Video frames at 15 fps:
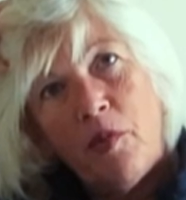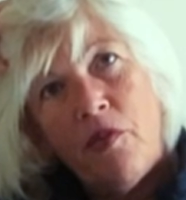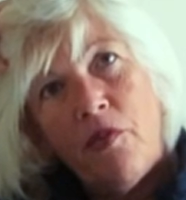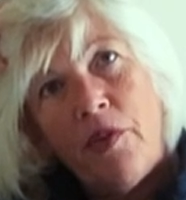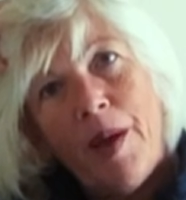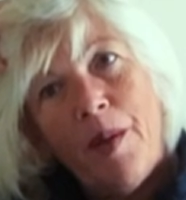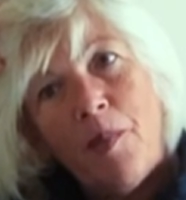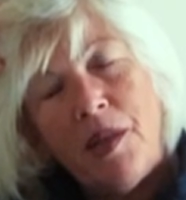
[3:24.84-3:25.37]
of
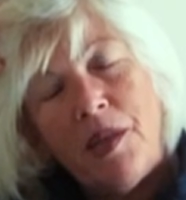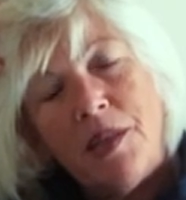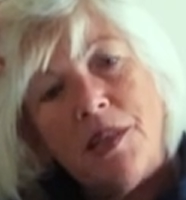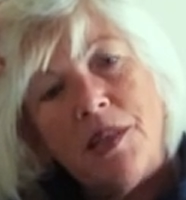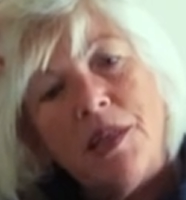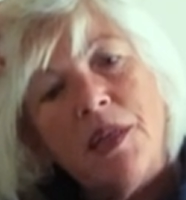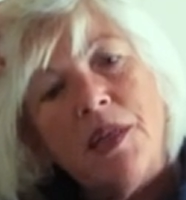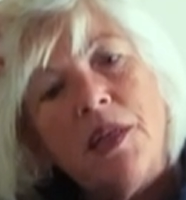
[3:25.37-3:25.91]

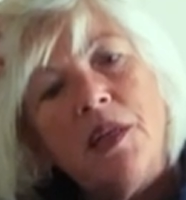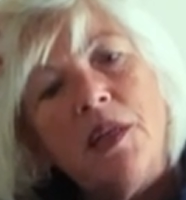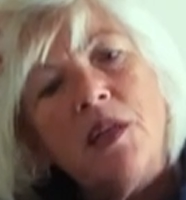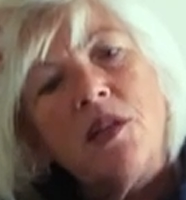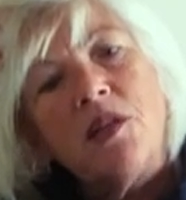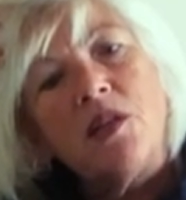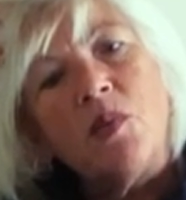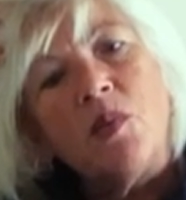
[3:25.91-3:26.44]
families
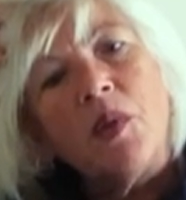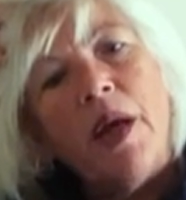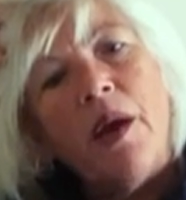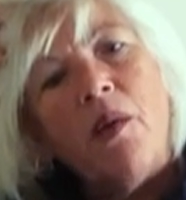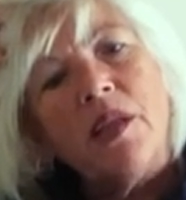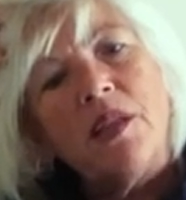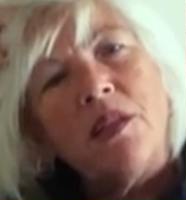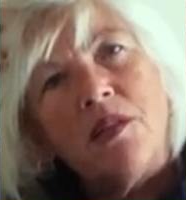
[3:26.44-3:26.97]
so now
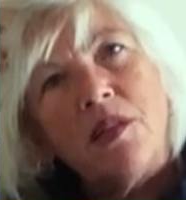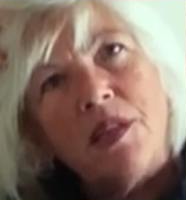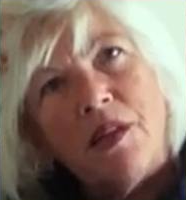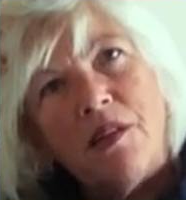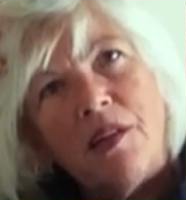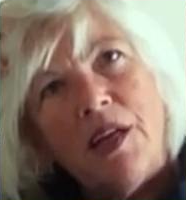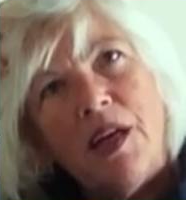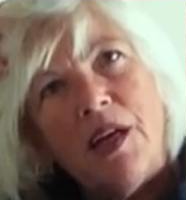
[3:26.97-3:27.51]
it turns out
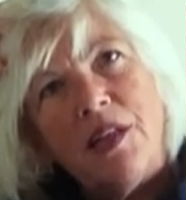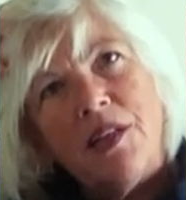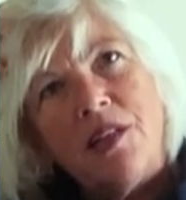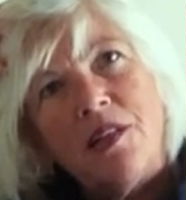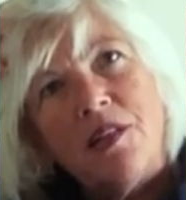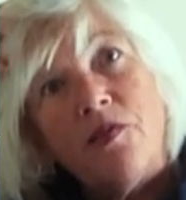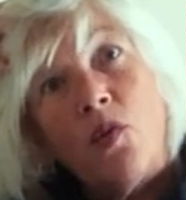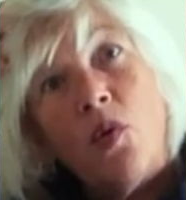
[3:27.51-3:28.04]
the
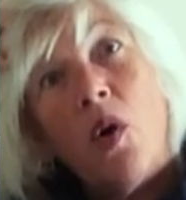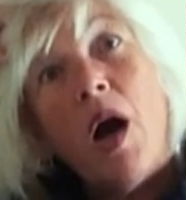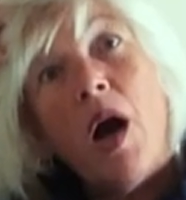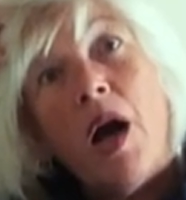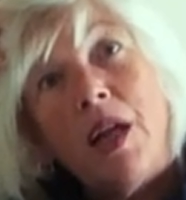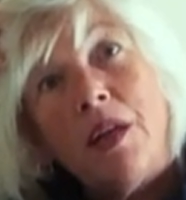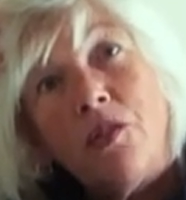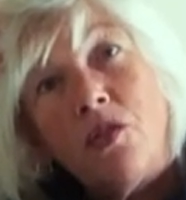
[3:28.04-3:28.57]
case for
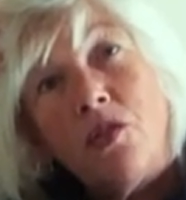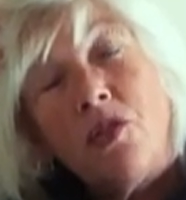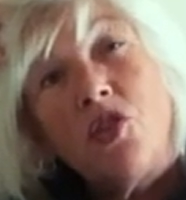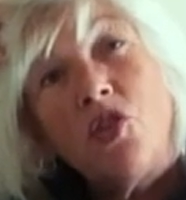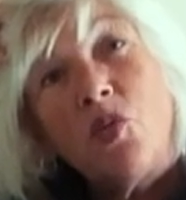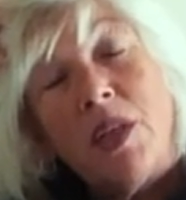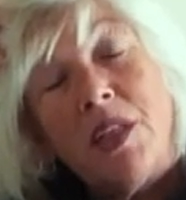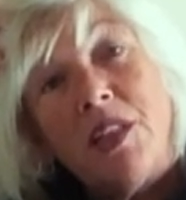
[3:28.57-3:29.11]

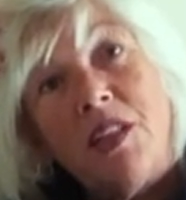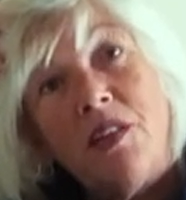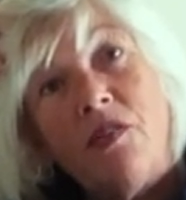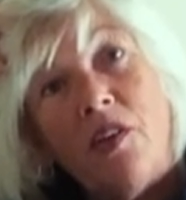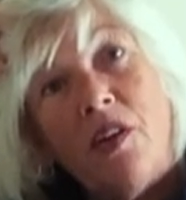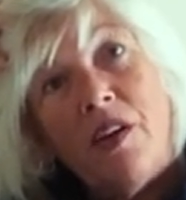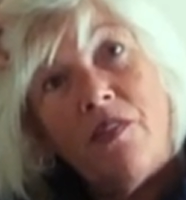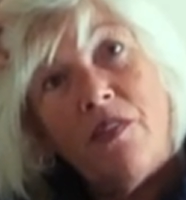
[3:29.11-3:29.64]

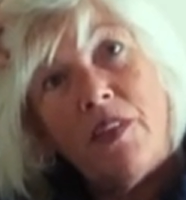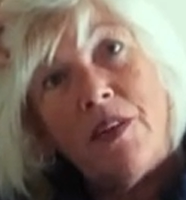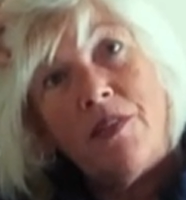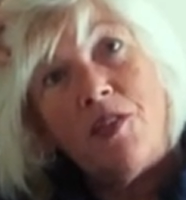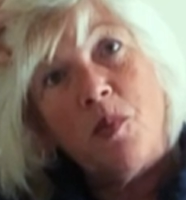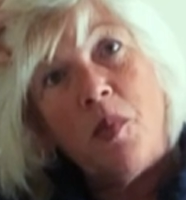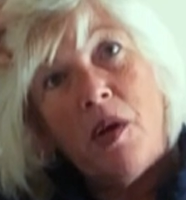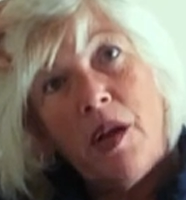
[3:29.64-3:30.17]
125 deaths
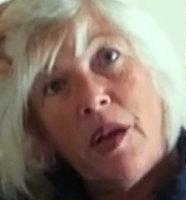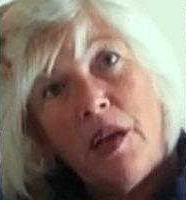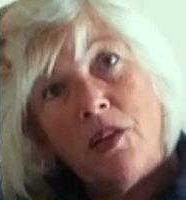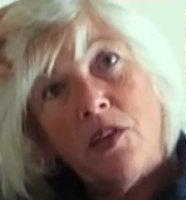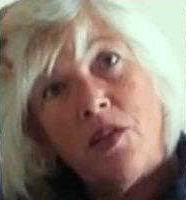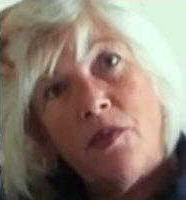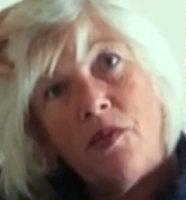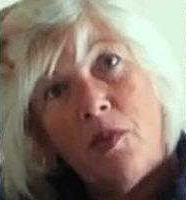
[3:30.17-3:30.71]
by
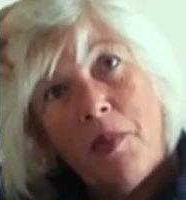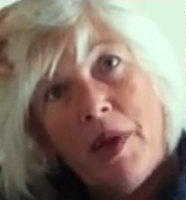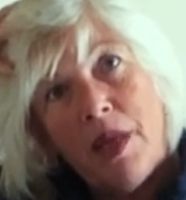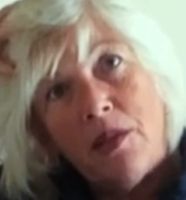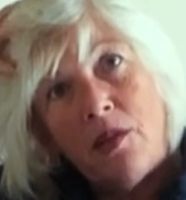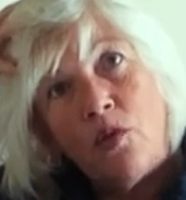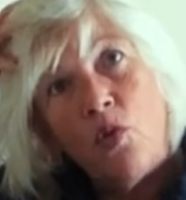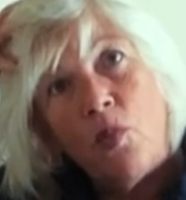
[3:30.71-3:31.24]
ligature for man,
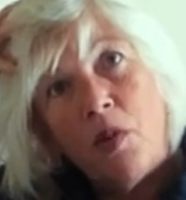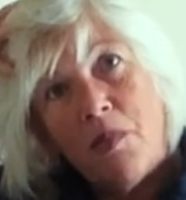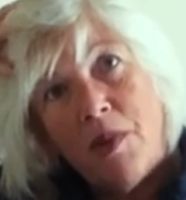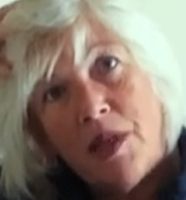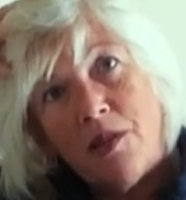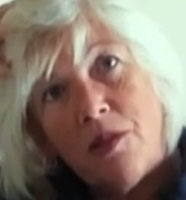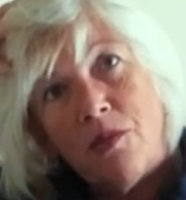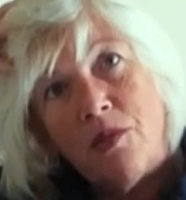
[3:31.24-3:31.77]
corporate
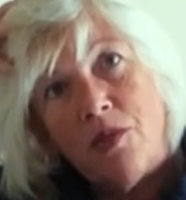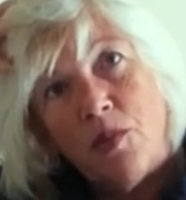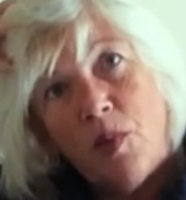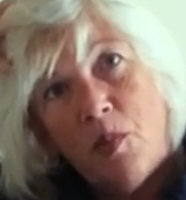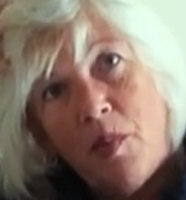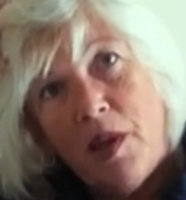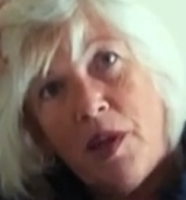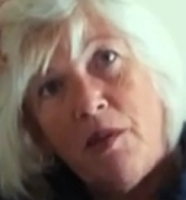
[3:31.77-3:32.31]
manslaughter were being